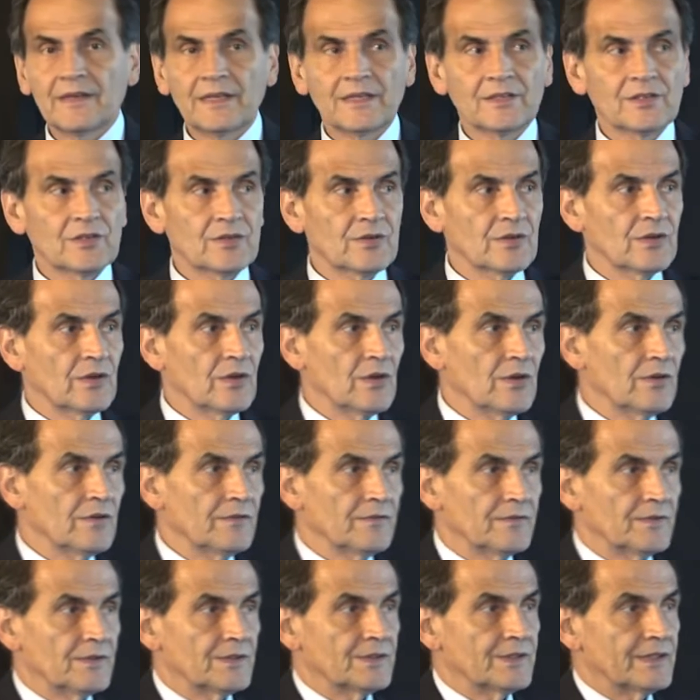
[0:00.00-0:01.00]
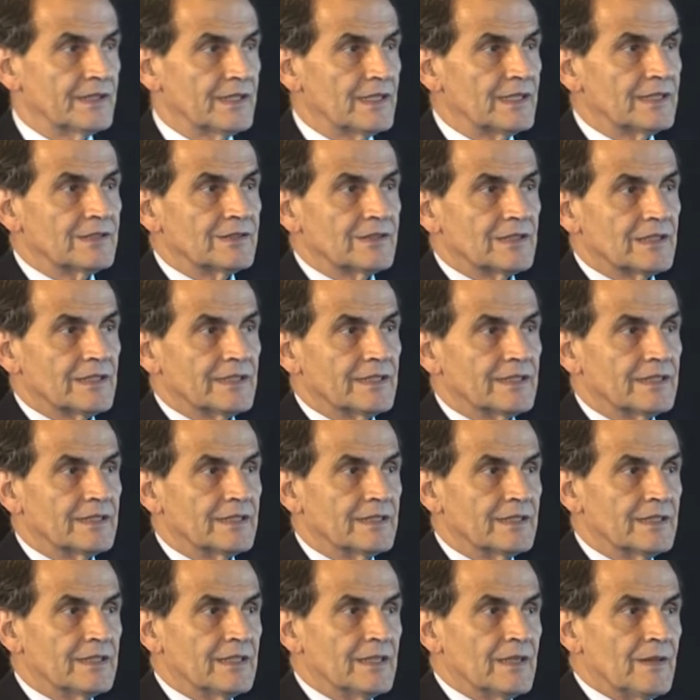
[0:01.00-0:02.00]
and you go for the elderly,
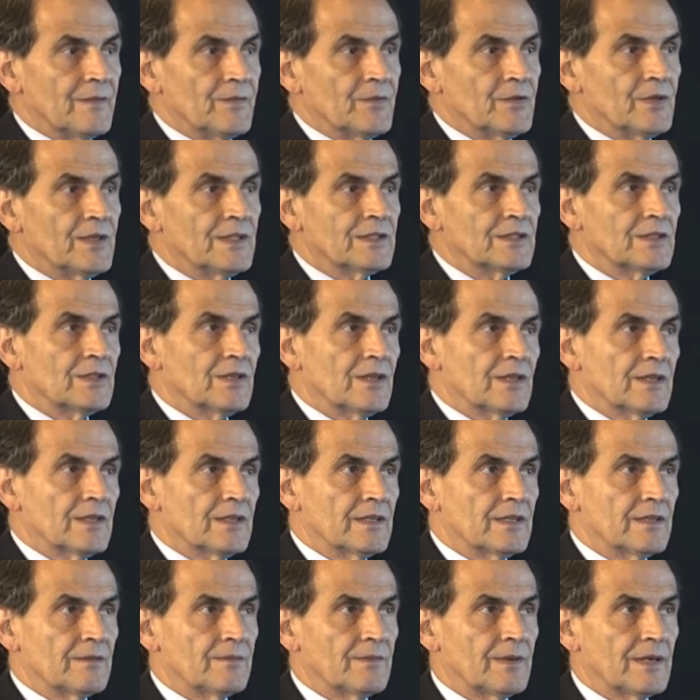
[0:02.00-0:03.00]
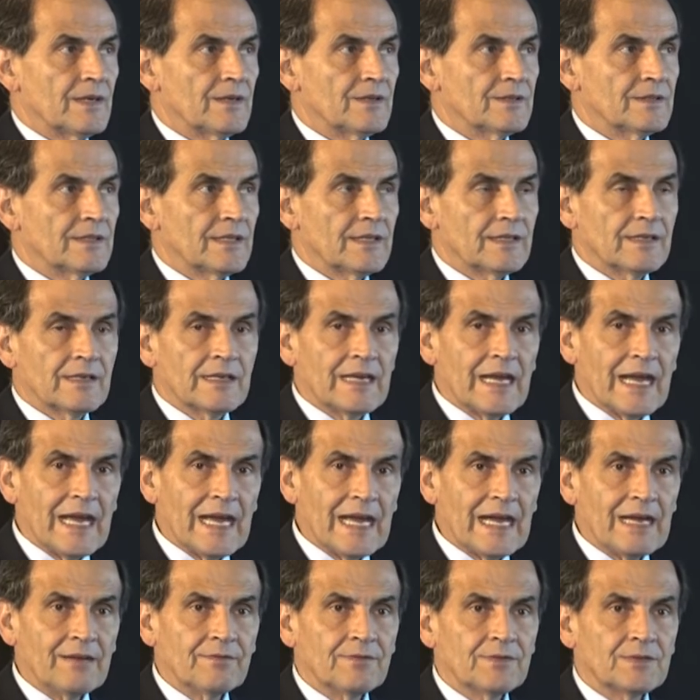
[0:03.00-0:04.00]
you're talking about that
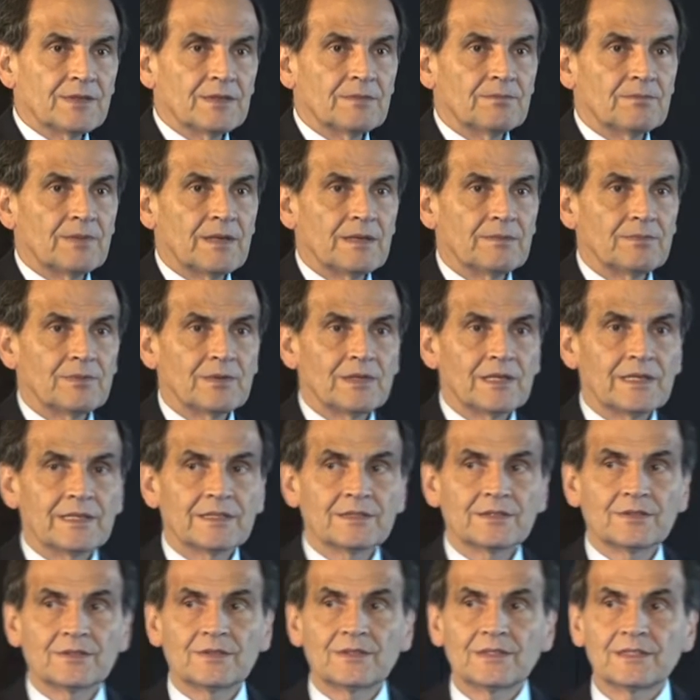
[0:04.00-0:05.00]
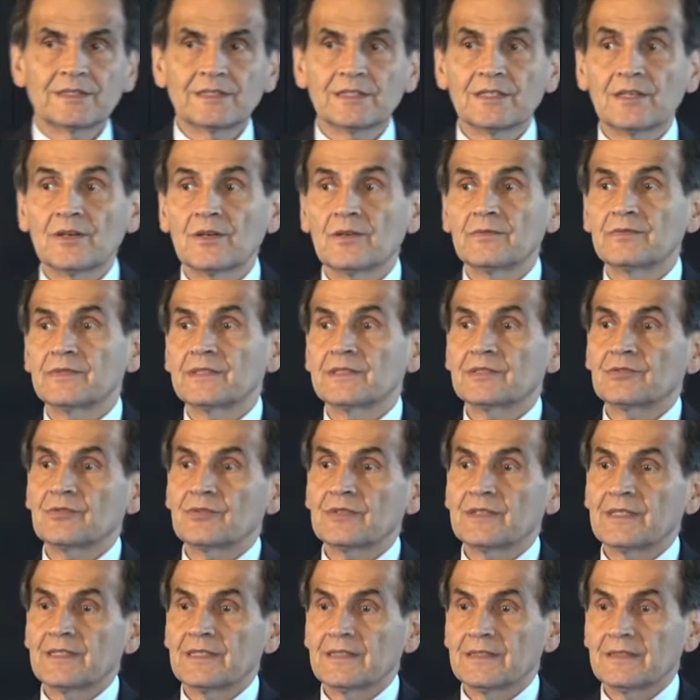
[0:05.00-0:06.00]
half of the population is
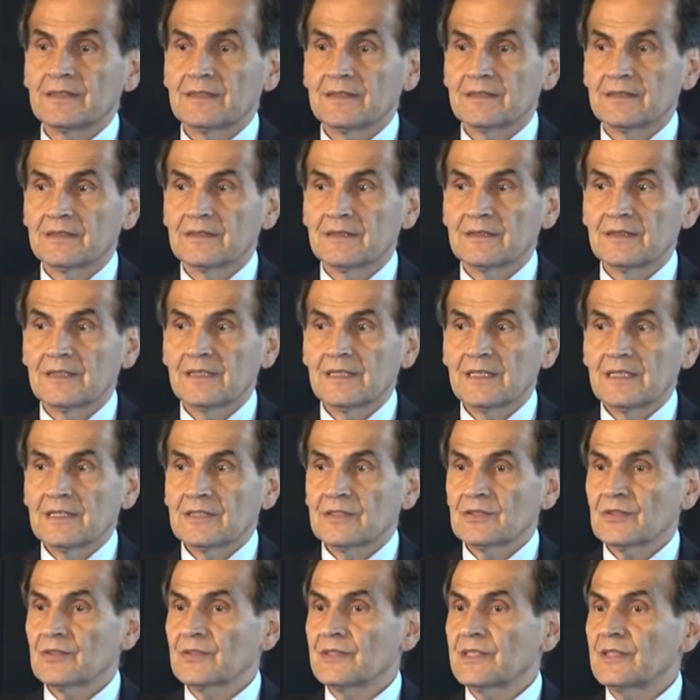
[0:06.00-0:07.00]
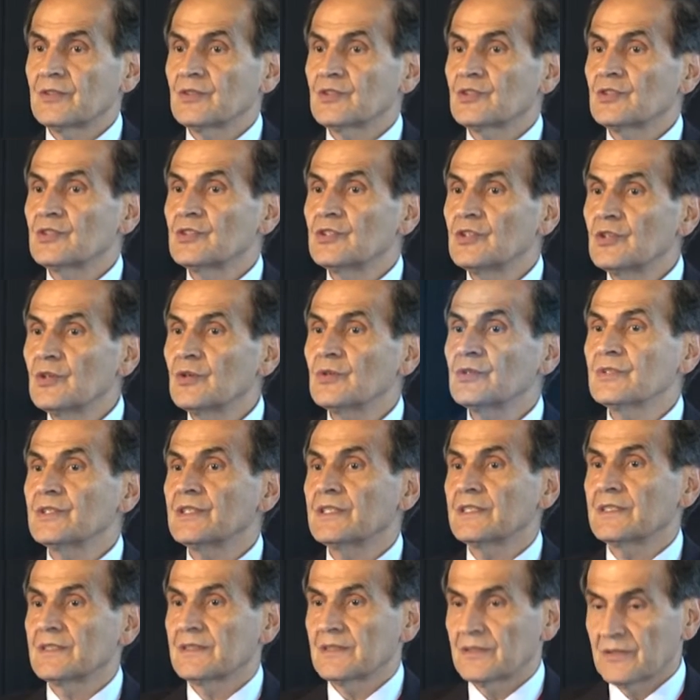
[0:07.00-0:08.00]
overtreated. So there is no
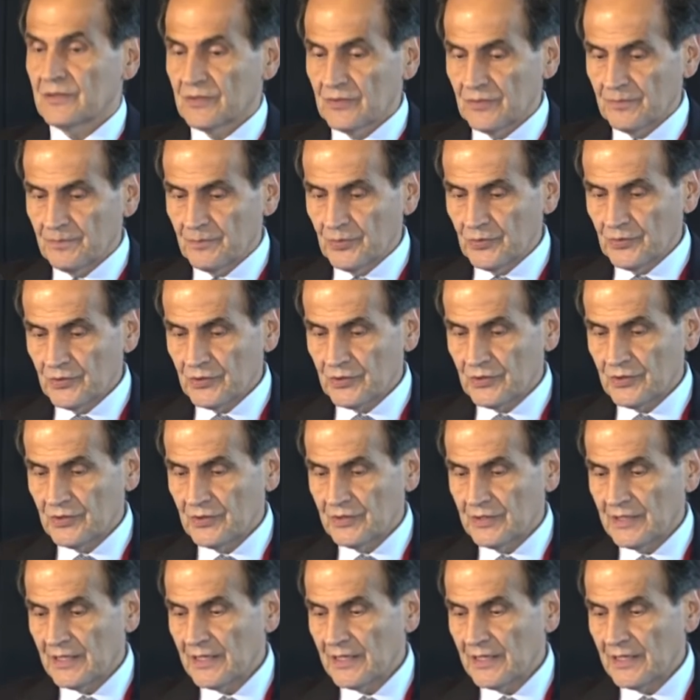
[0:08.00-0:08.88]
need to push